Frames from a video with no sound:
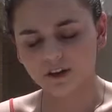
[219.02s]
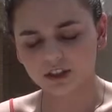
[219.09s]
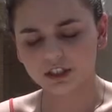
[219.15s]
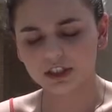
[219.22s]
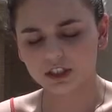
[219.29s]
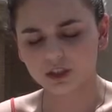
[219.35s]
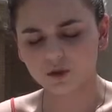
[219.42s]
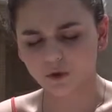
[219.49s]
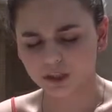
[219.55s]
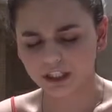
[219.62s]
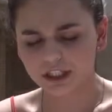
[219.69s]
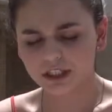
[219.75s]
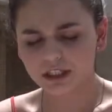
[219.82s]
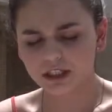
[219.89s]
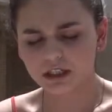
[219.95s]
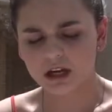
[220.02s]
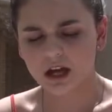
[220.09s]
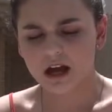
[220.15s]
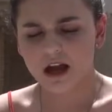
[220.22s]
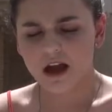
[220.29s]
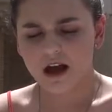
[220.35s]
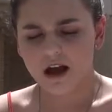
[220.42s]
disorders
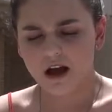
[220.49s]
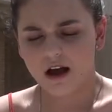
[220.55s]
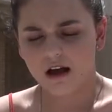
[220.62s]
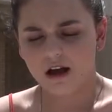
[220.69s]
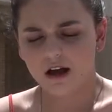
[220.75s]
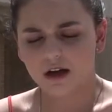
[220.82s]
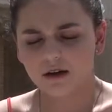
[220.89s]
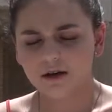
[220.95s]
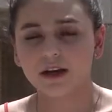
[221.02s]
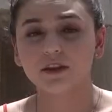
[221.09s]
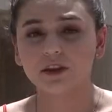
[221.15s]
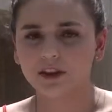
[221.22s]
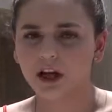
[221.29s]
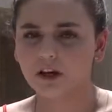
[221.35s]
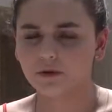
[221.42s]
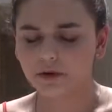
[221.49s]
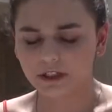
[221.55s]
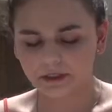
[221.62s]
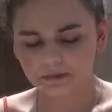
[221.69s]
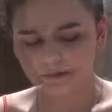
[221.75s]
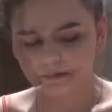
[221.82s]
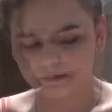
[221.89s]
in the long
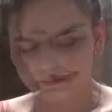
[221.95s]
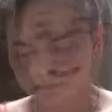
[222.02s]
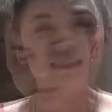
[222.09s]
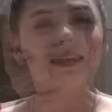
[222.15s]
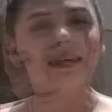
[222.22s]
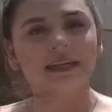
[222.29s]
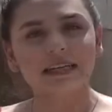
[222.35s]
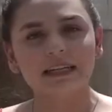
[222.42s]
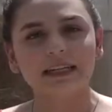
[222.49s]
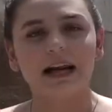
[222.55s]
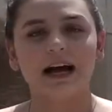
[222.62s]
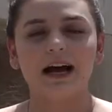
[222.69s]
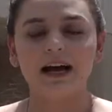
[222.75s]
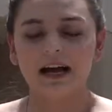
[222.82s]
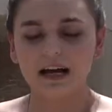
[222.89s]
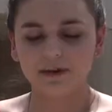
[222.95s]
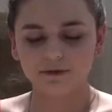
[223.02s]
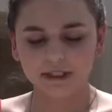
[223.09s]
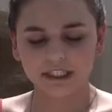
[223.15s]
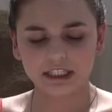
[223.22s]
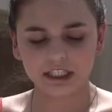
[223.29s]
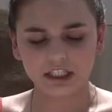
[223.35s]
run. Then I
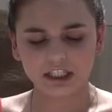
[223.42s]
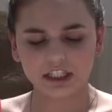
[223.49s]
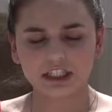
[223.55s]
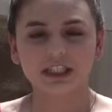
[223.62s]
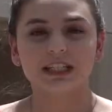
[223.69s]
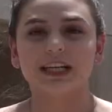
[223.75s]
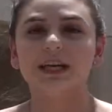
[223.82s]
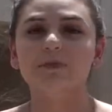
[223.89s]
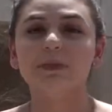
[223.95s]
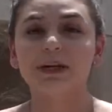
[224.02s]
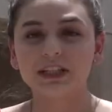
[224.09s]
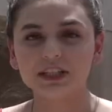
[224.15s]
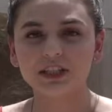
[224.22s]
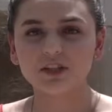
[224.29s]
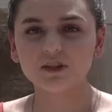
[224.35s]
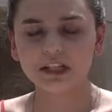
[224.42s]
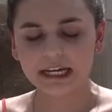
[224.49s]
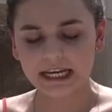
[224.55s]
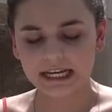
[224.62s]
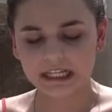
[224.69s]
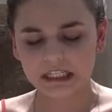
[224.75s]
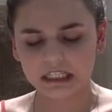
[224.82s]
researched a personal
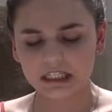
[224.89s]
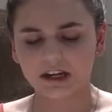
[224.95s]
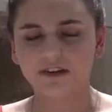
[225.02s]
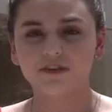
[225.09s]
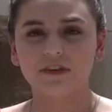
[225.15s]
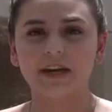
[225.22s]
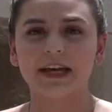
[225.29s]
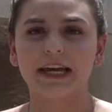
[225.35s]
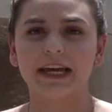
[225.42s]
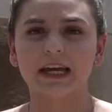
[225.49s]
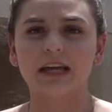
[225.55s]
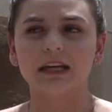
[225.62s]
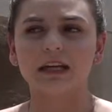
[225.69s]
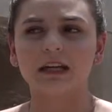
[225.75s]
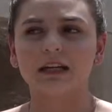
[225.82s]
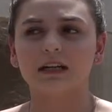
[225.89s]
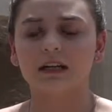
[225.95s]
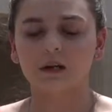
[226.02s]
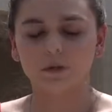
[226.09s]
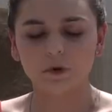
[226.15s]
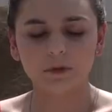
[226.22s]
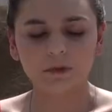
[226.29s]
case of a
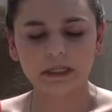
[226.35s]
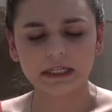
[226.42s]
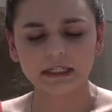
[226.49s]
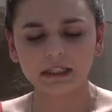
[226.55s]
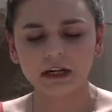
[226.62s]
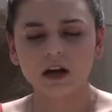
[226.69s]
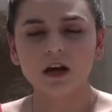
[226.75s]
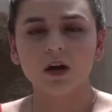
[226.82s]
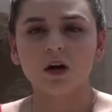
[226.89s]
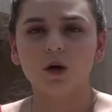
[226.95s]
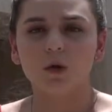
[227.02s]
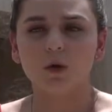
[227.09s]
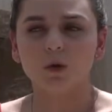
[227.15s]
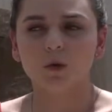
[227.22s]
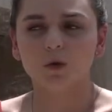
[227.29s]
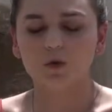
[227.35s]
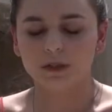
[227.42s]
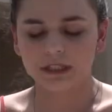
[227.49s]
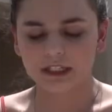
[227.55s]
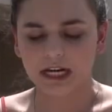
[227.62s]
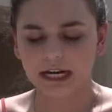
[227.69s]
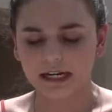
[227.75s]
woman who
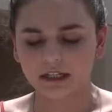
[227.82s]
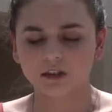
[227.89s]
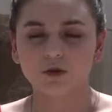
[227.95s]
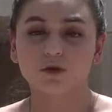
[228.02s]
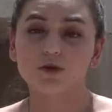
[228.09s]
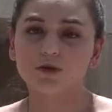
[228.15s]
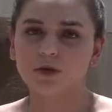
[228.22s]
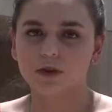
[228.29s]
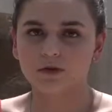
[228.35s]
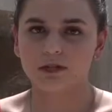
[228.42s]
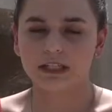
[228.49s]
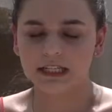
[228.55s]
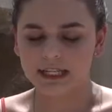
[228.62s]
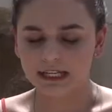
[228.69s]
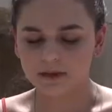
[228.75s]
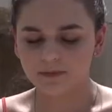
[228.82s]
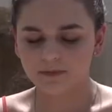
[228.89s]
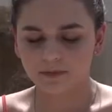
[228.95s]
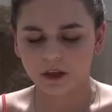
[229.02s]
was diagnosed with OCD.